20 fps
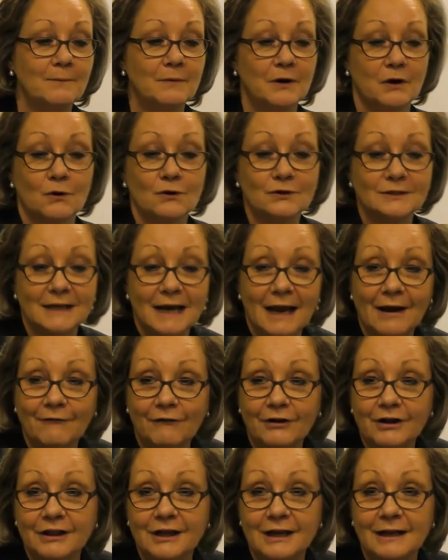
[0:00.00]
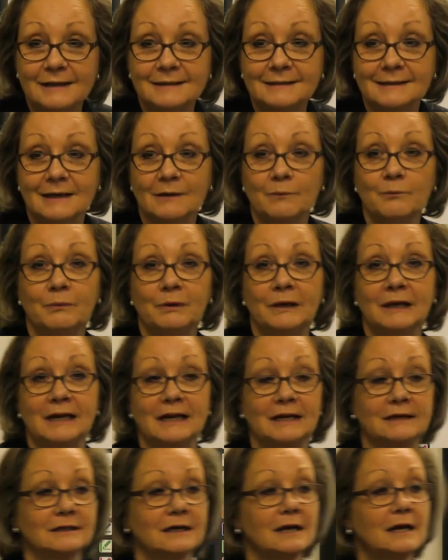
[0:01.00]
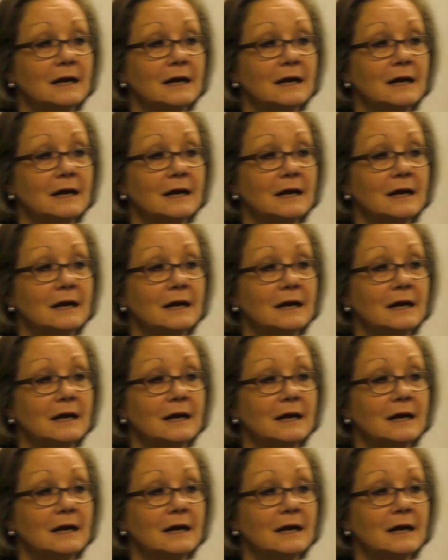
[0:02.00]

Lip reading: because everything is complete.